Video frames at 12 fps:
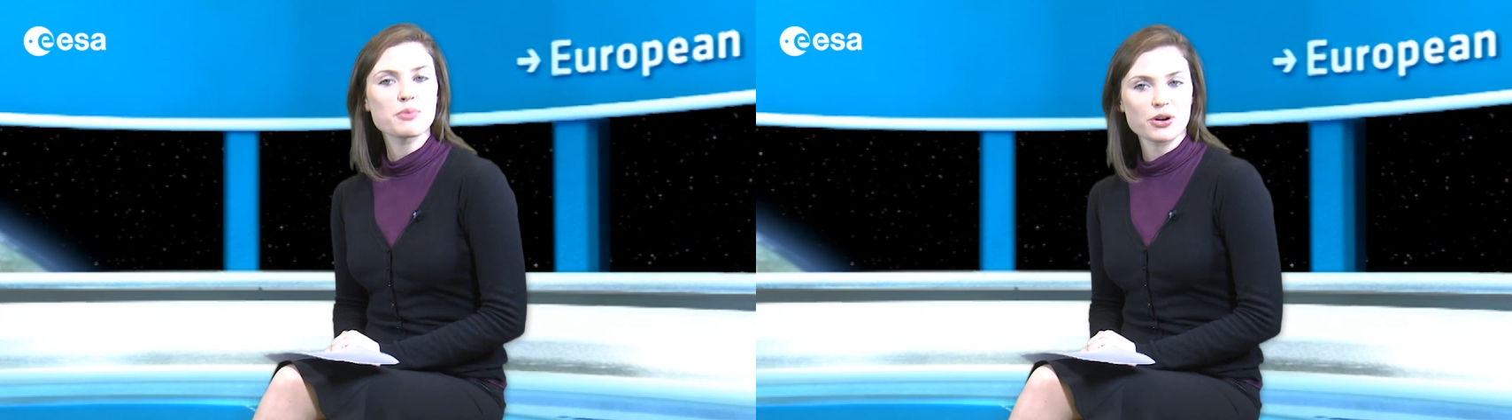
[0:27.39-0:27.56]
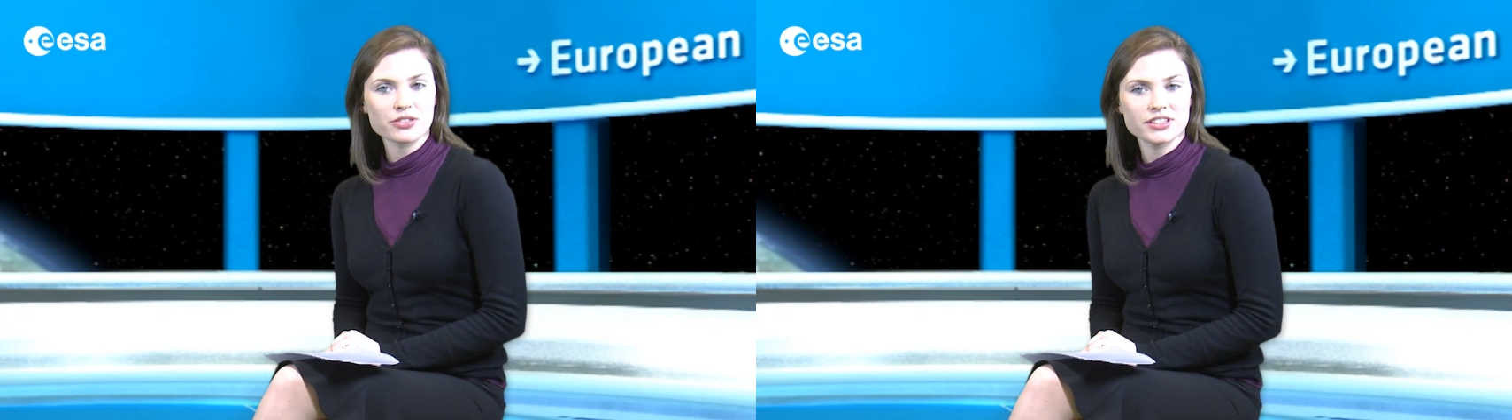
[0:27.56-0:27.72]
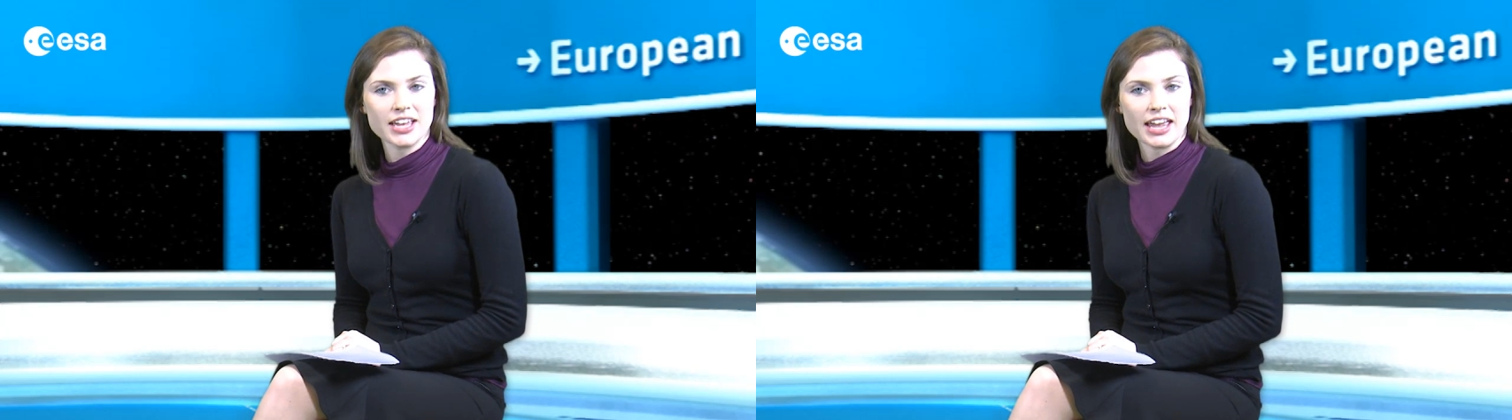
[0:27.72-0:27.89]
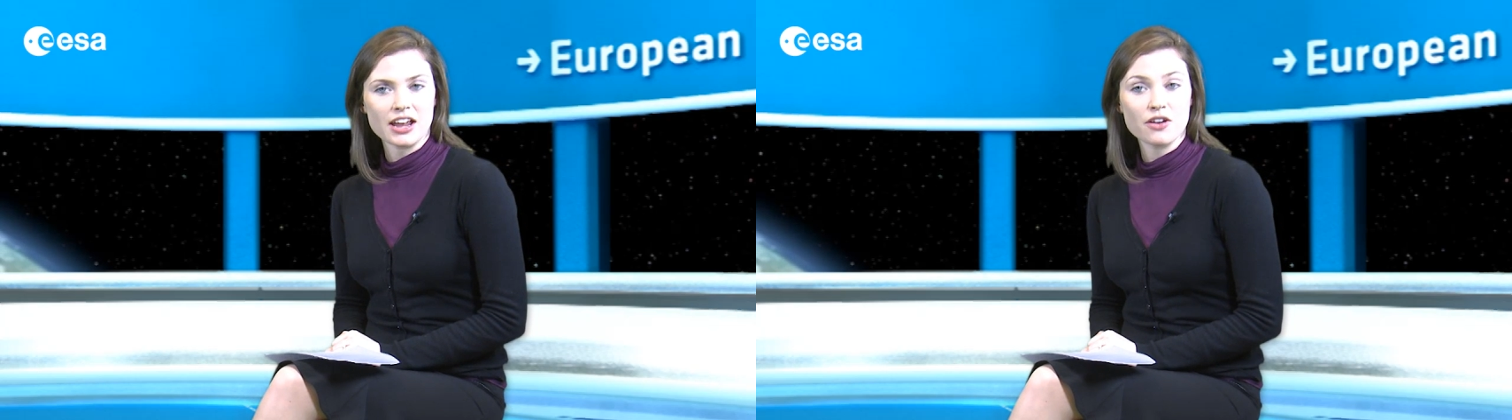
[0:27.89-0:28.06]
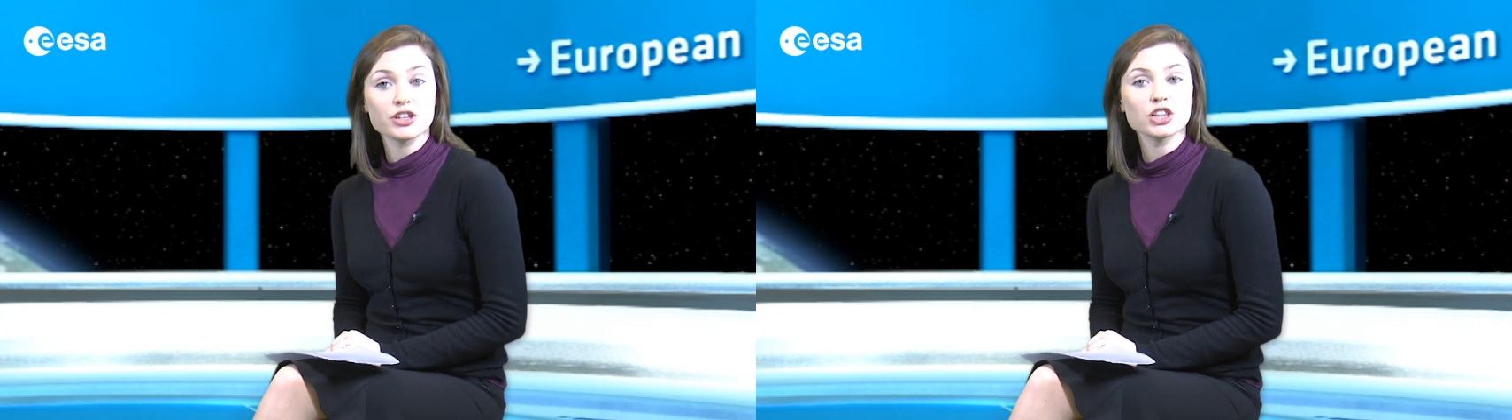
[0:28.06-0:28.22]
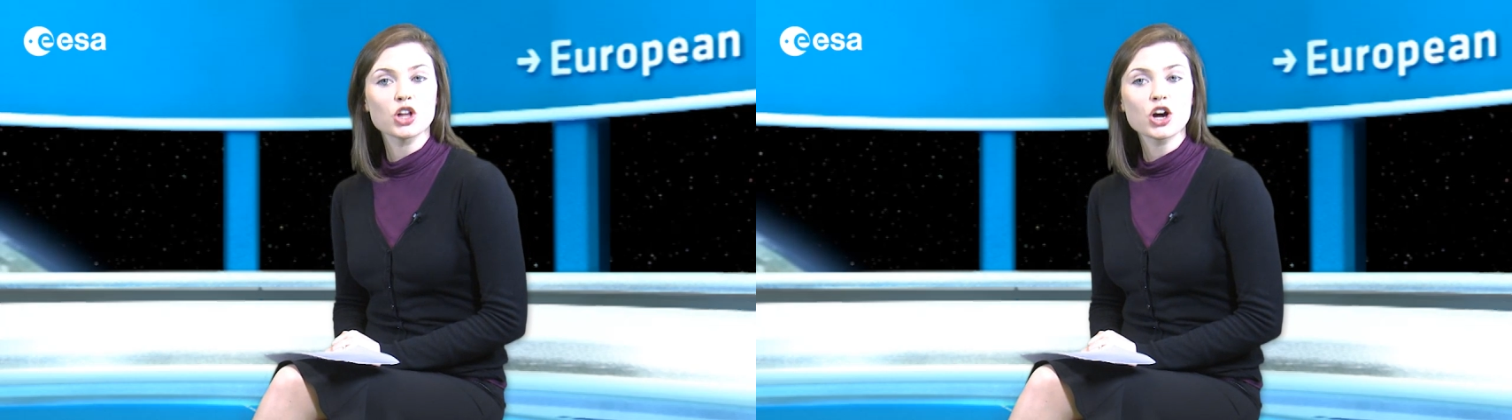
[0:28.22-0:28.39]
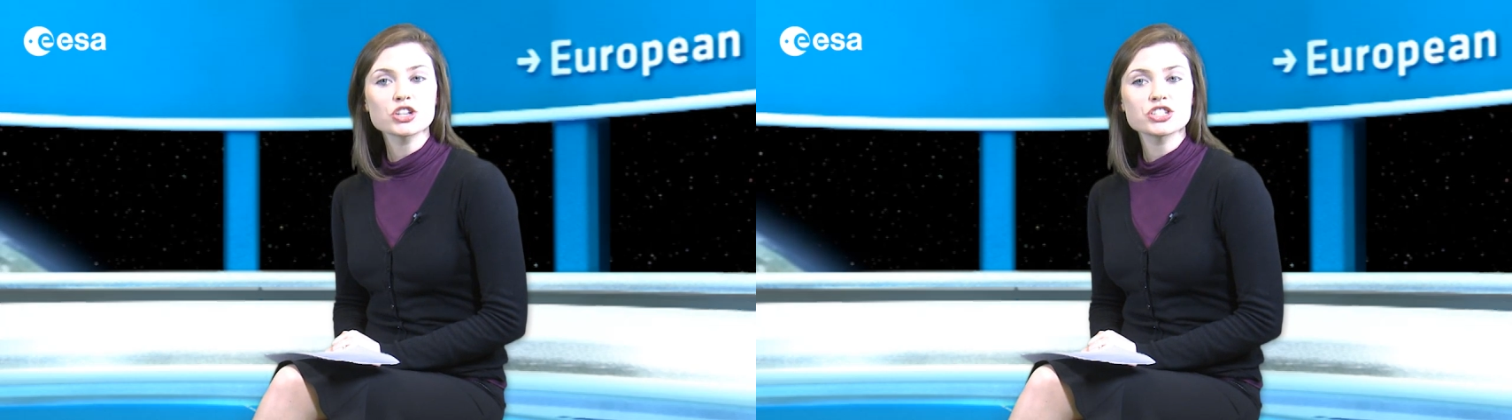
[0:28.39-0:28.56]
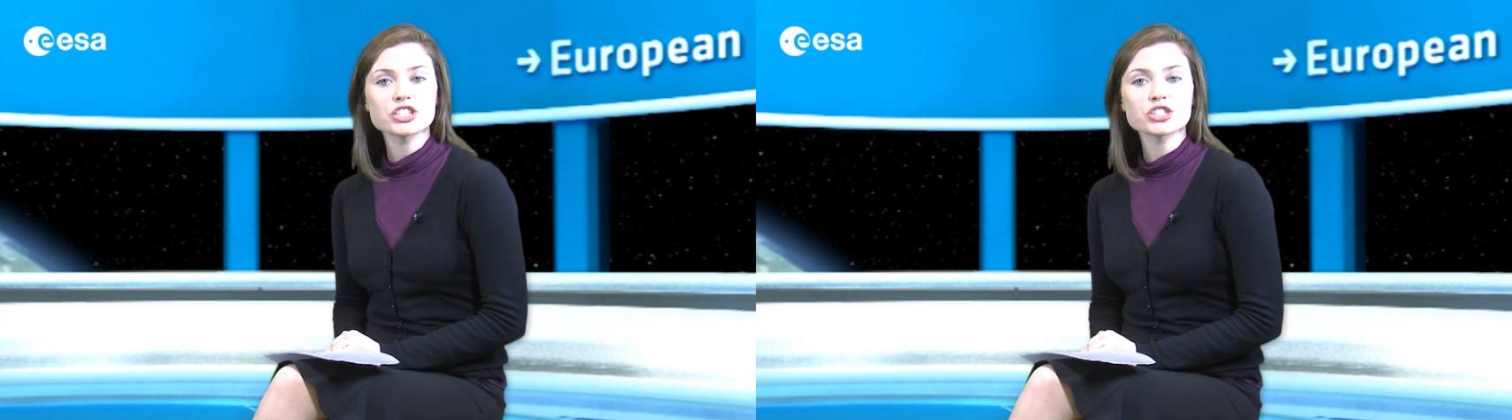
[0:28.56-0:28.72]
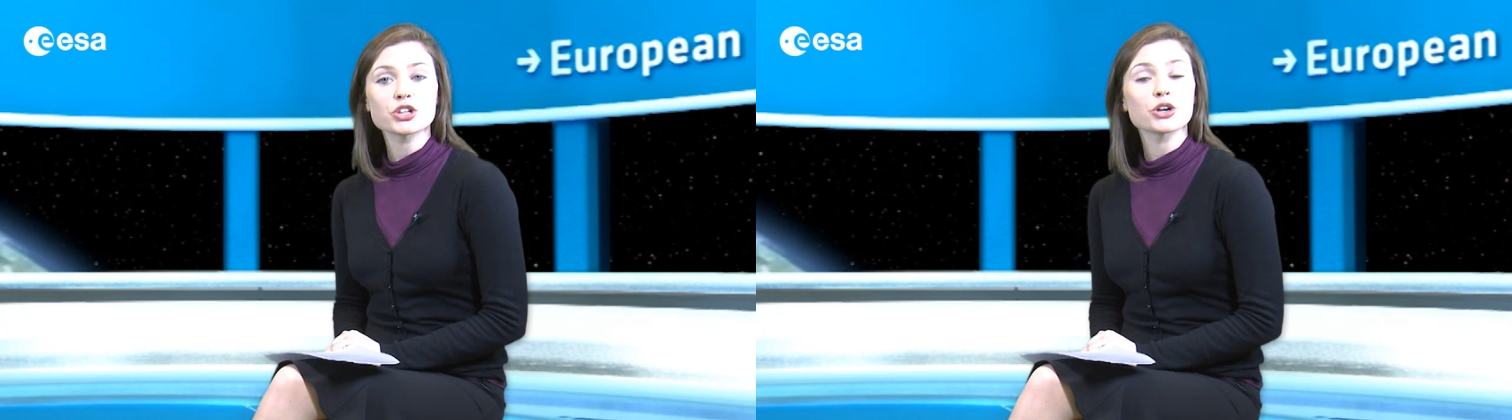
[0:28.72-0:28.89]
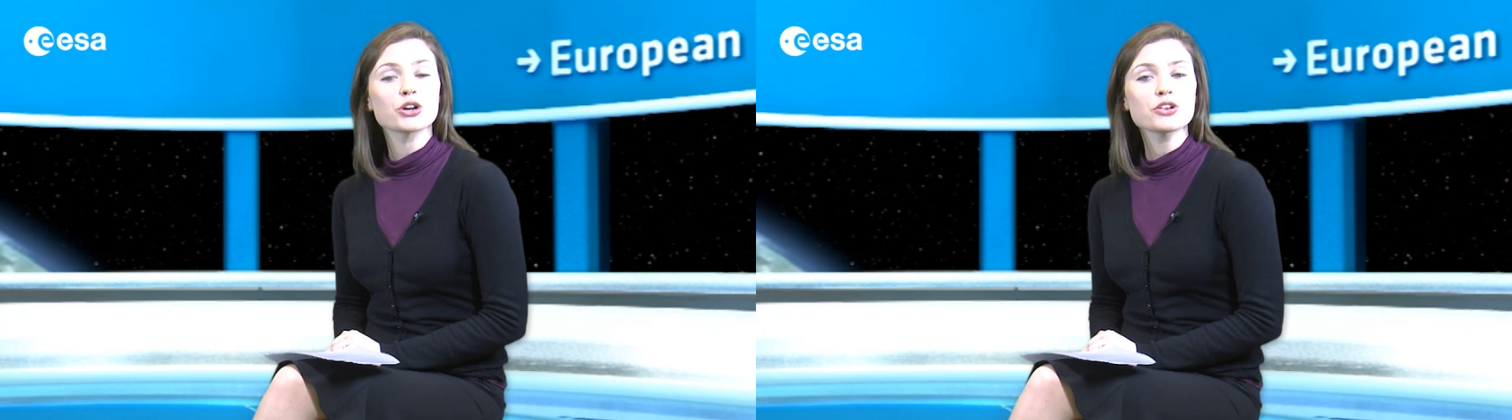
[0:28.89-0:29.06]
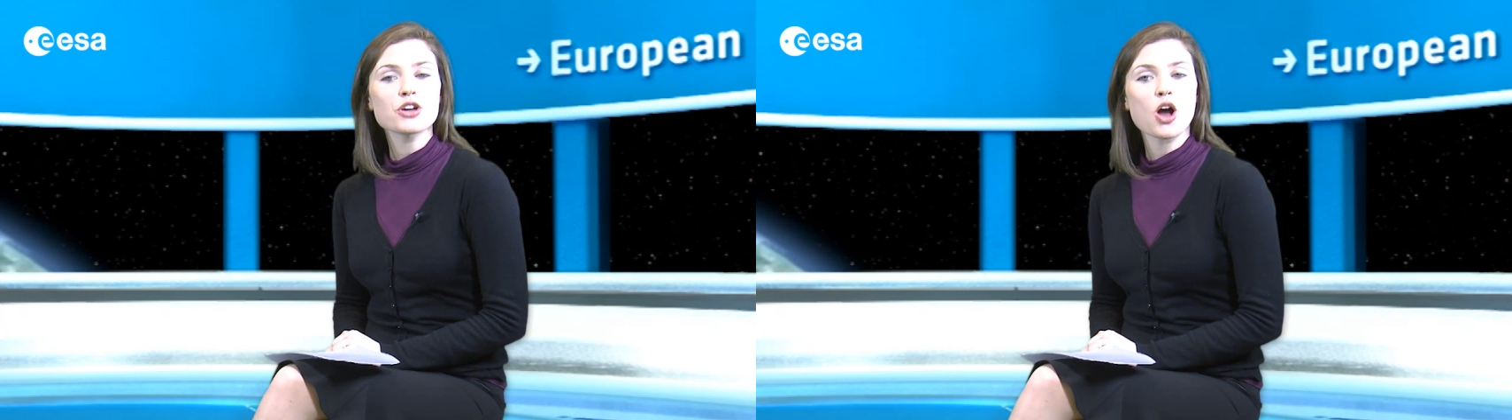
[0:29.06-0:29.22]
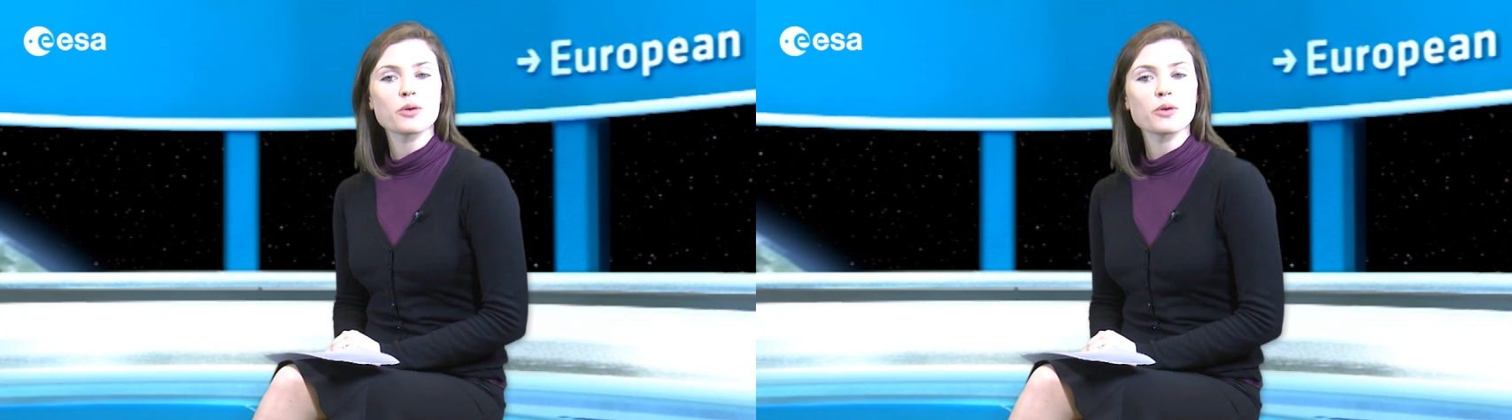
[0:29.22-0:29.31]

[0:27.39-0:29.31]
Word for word: birthday of the largest Earth